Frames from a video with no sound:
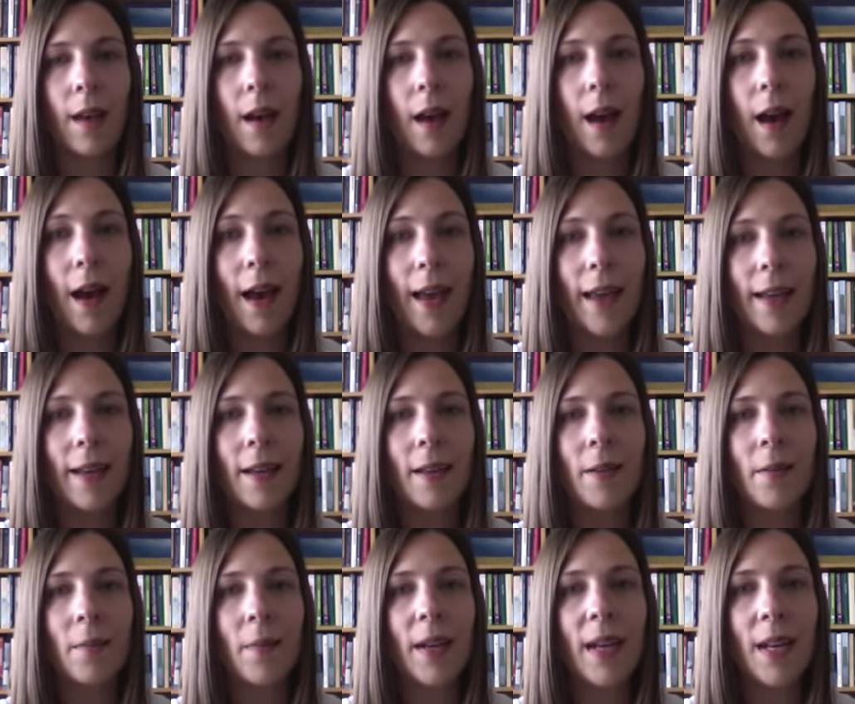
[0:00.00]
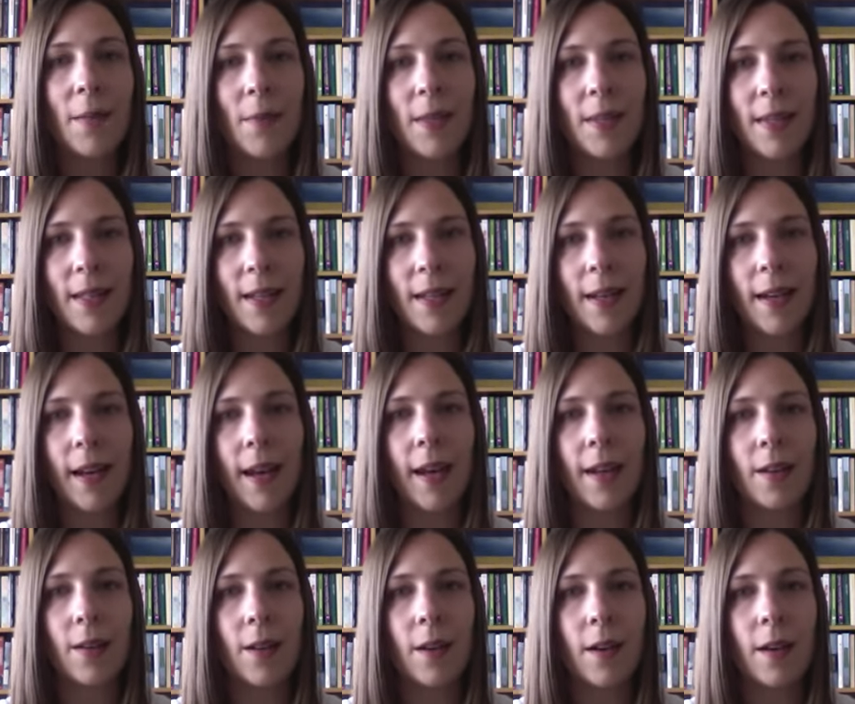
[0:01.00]
Hi, my name is Tina
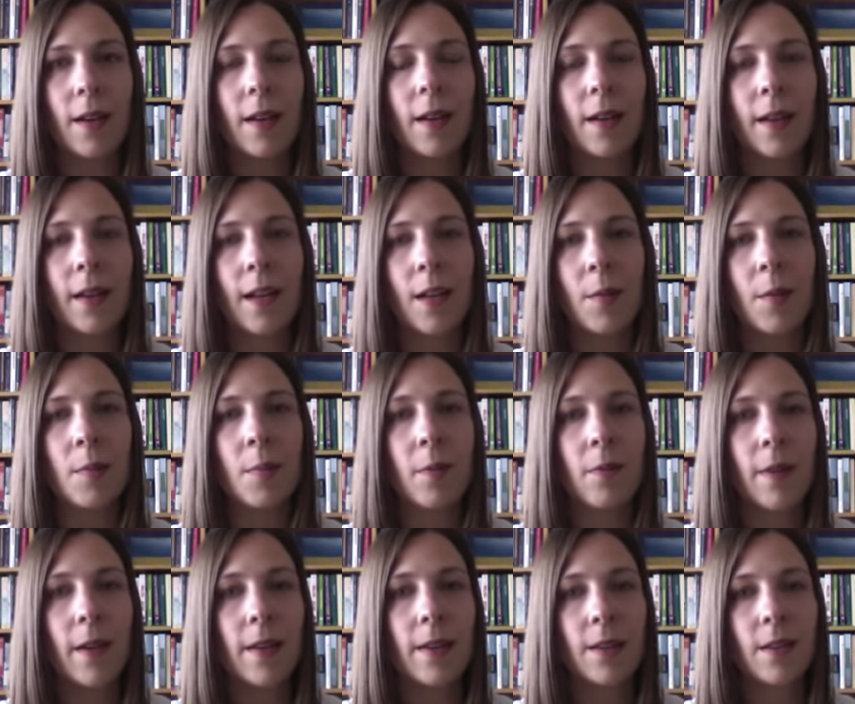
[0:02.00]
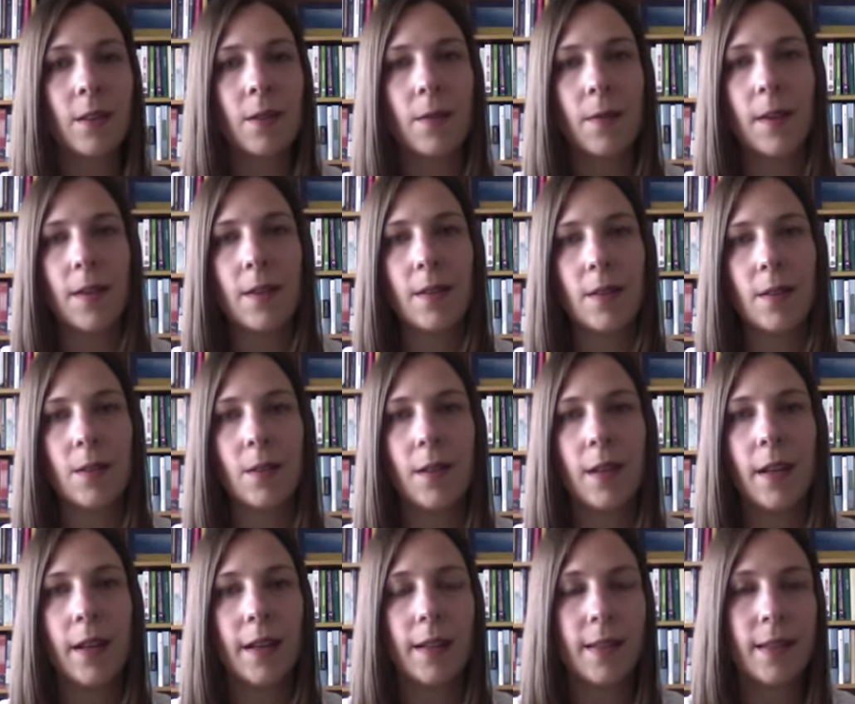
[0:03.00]
Adcock, and I'm a professor of history
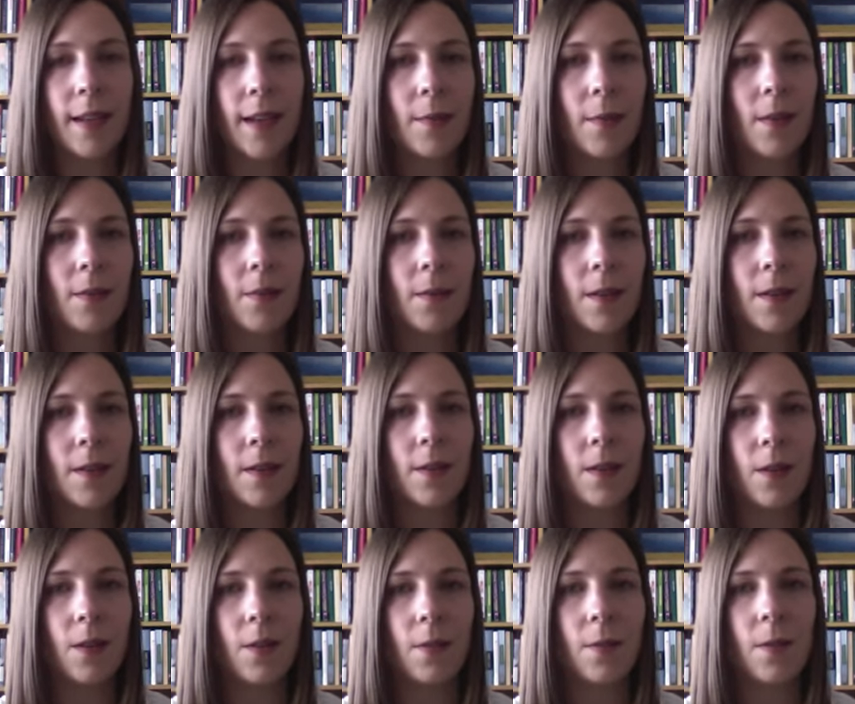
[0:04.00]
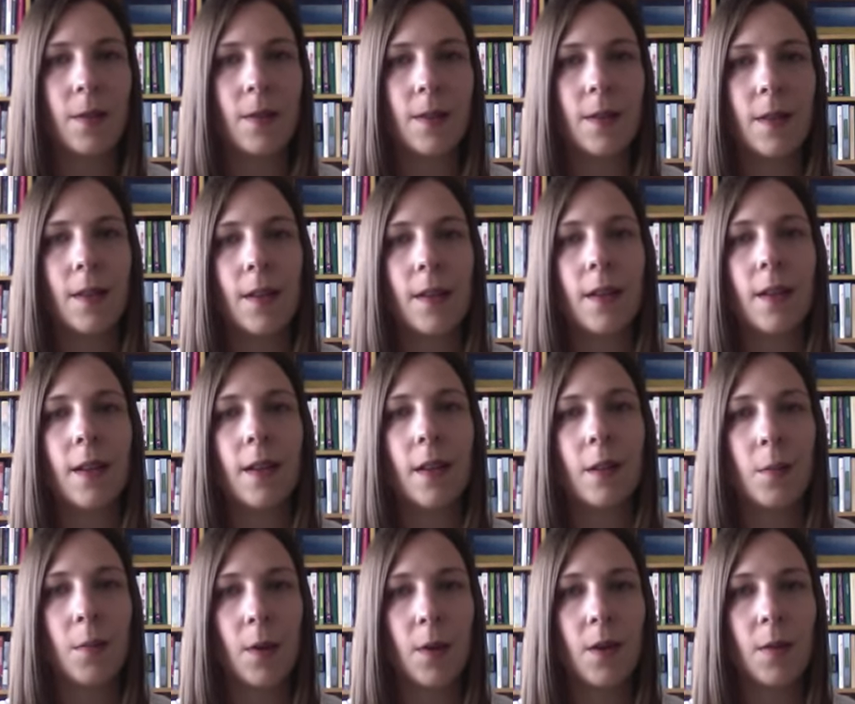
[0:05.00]
at Simon Fraser University
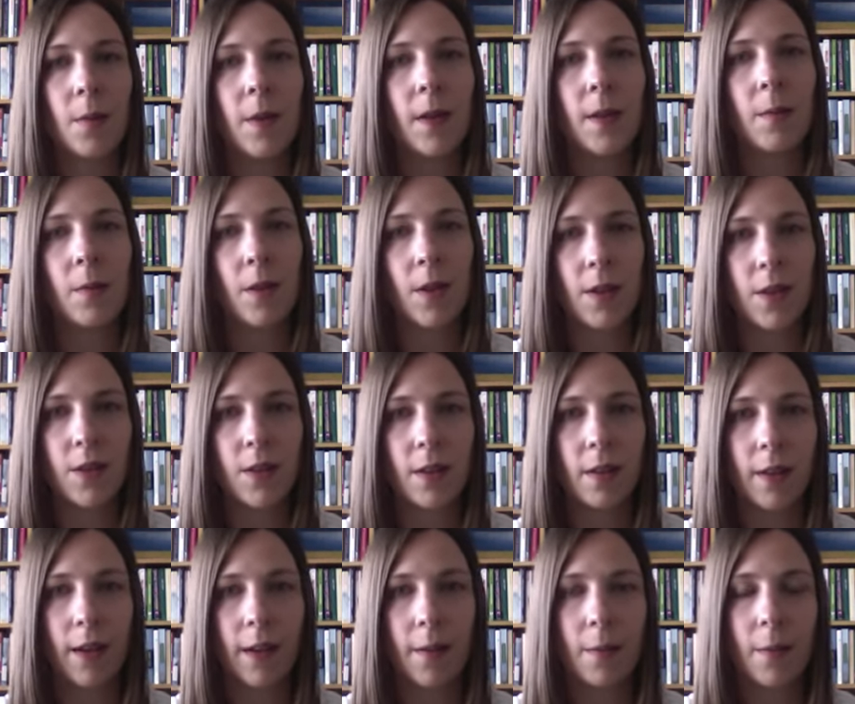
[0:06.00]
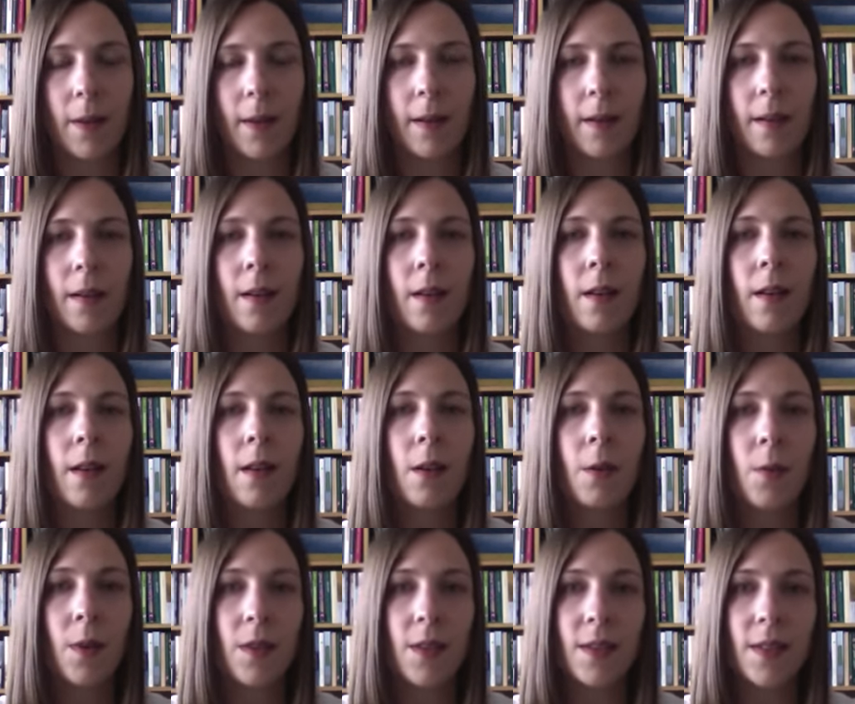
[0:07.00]
in Burnaby, British Columbia,
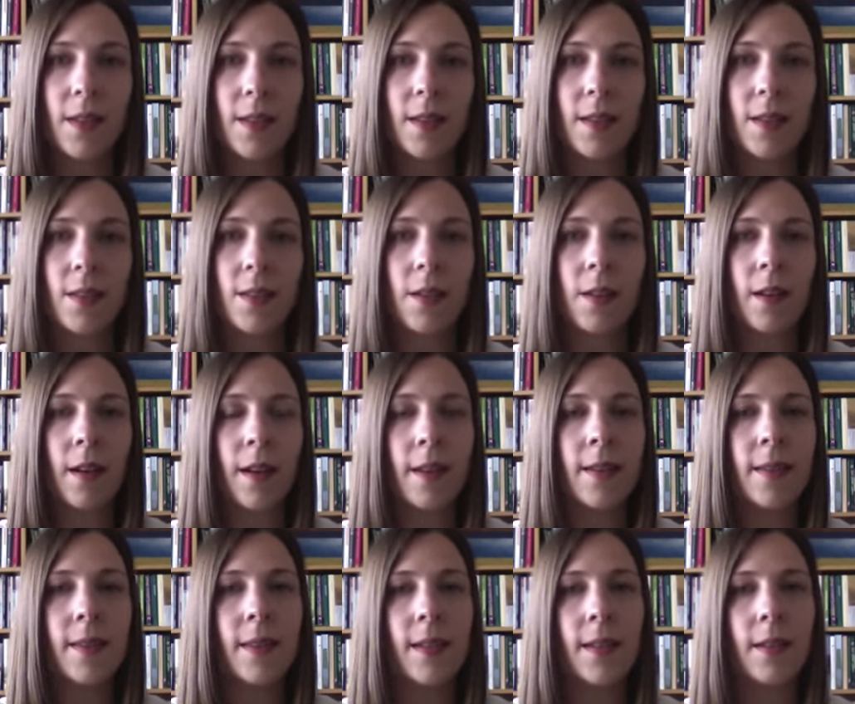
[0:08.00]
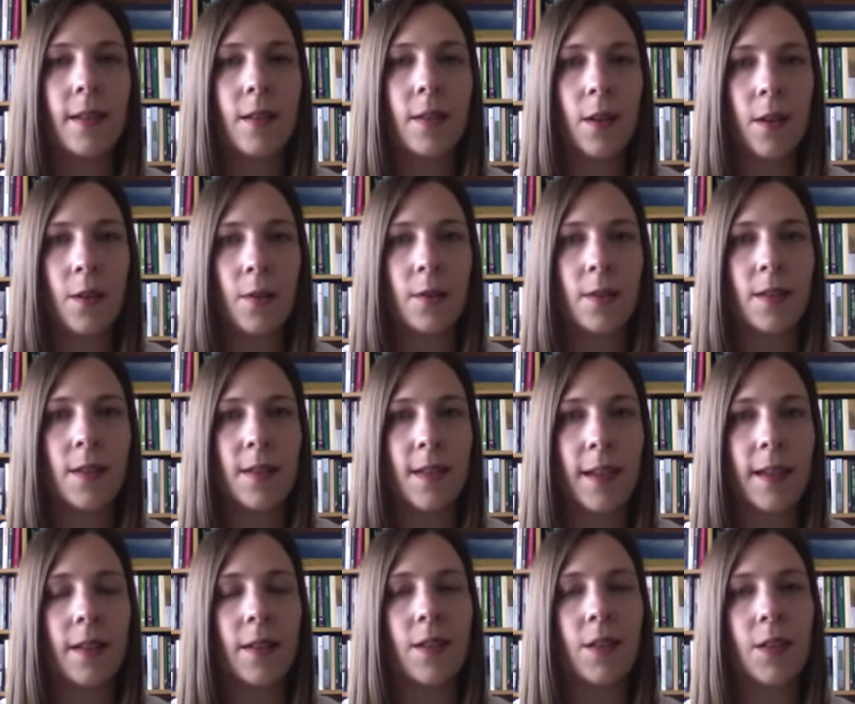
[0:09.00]
which sits on unceded Coast
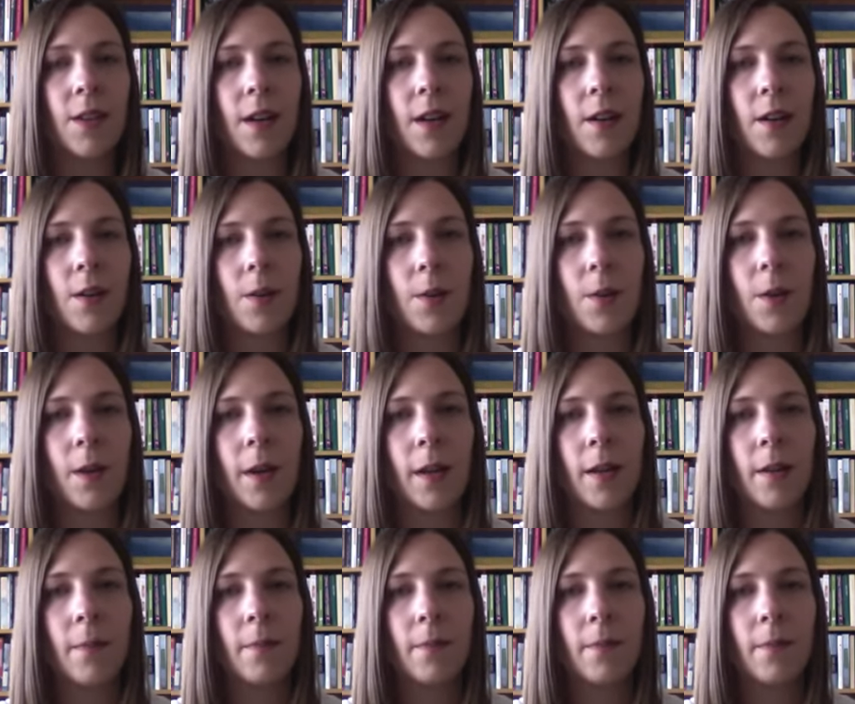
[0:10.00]
Salish territory.